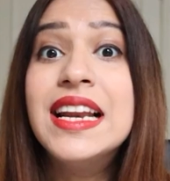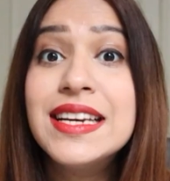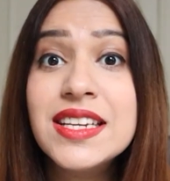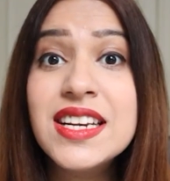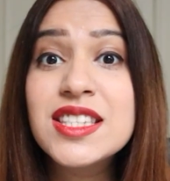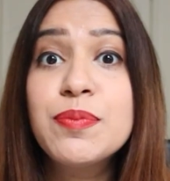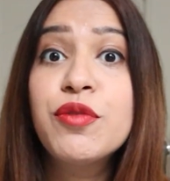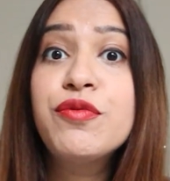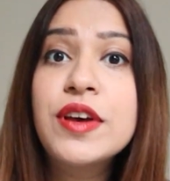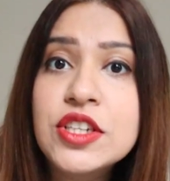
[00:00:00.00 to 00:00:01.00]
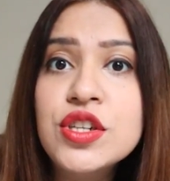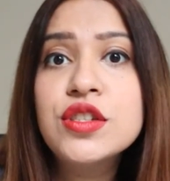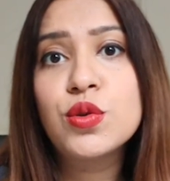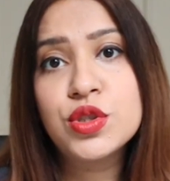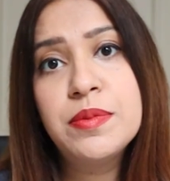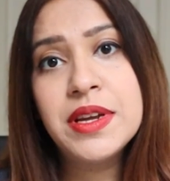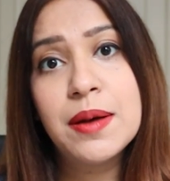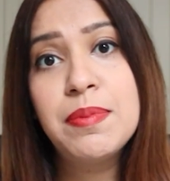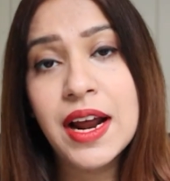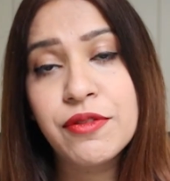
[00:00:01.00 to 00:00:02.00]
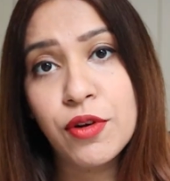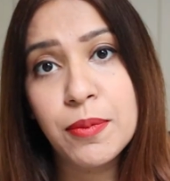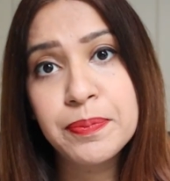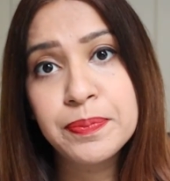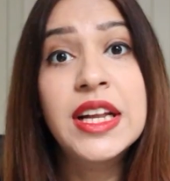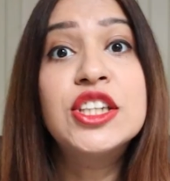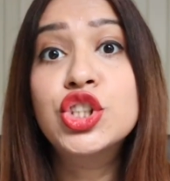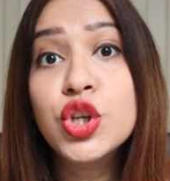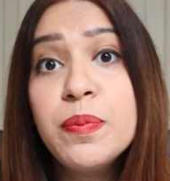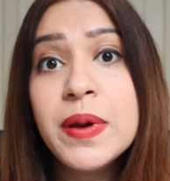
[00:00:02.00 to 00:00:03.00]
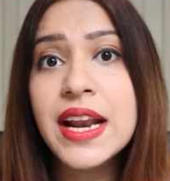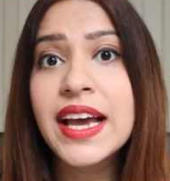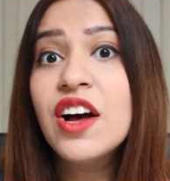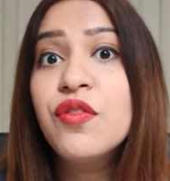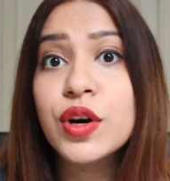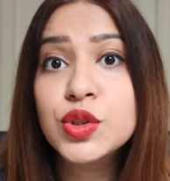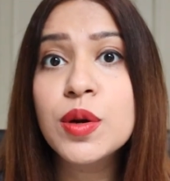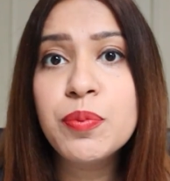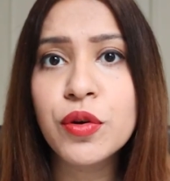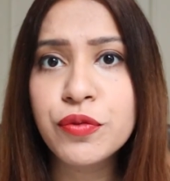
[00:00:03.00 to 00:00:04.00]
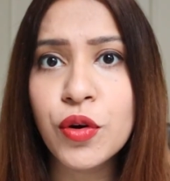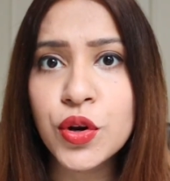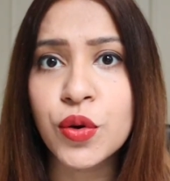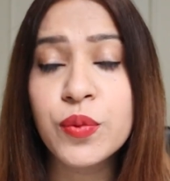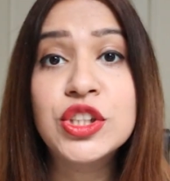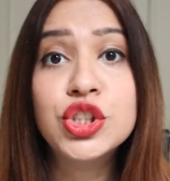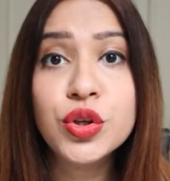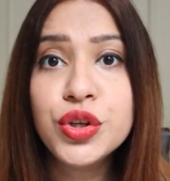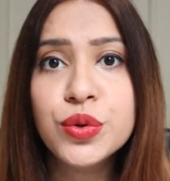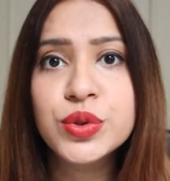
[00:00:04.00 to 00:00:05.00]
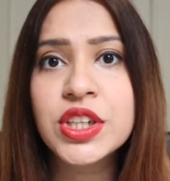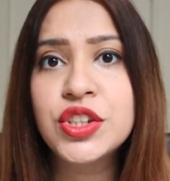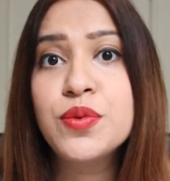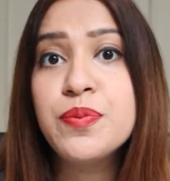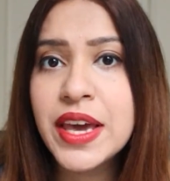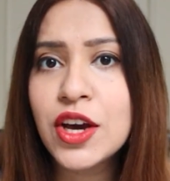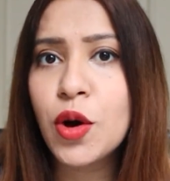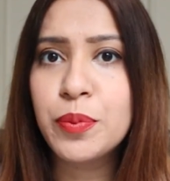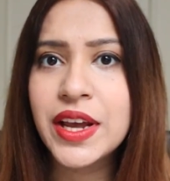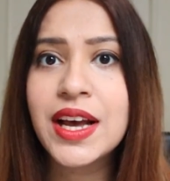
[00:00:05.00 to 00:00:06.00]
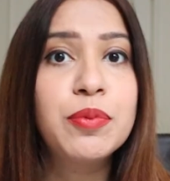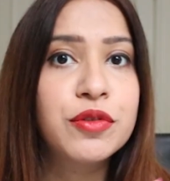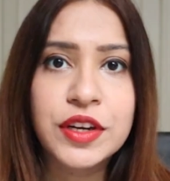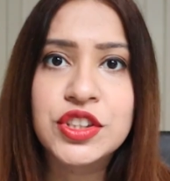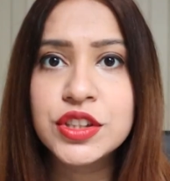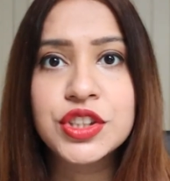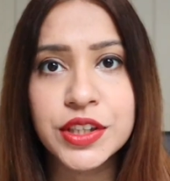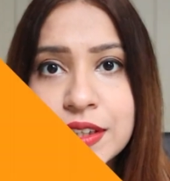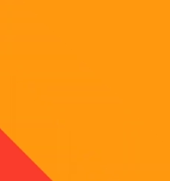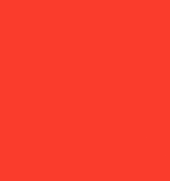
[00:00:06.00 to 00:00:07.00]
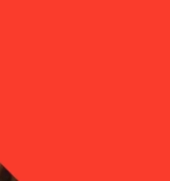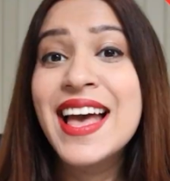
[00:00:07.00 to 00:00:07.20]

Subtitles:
LinkedIn is a professional social media platform that should be like a virtual portfolio. We should use it to make or break our professional journey.